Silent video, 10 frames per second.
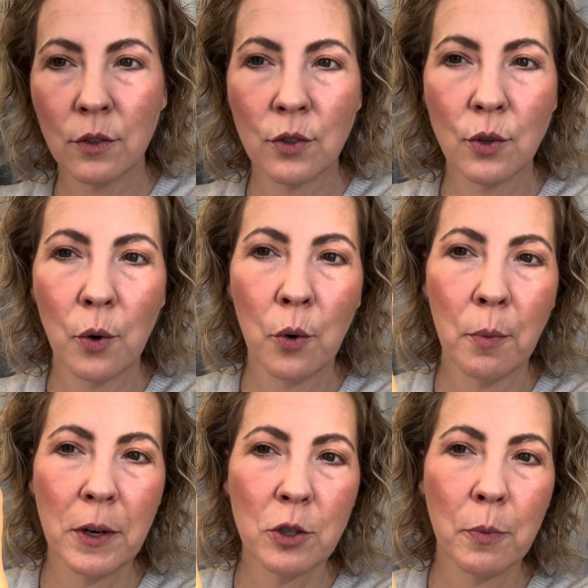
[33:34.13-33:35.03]
so
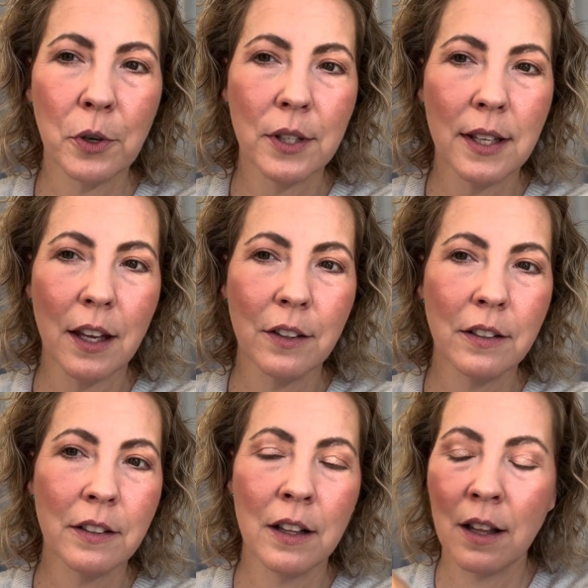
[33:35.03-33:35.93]
much more
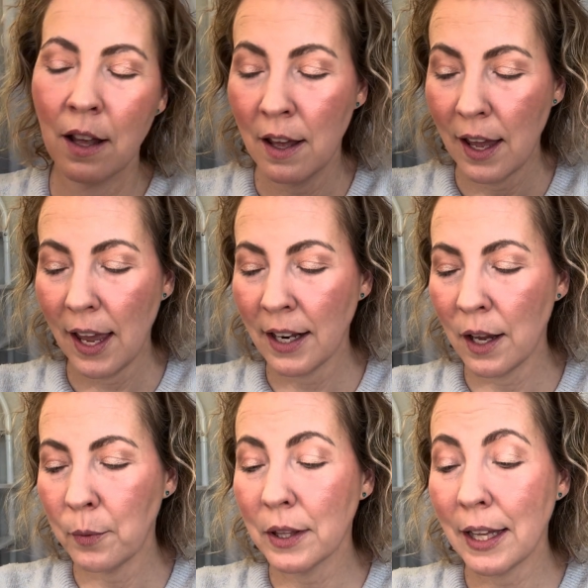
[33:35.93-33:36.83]
subtle, and I
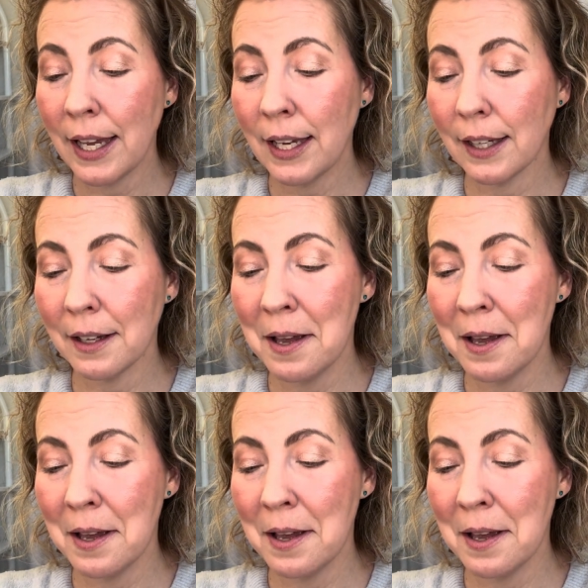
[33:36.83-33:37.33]
would like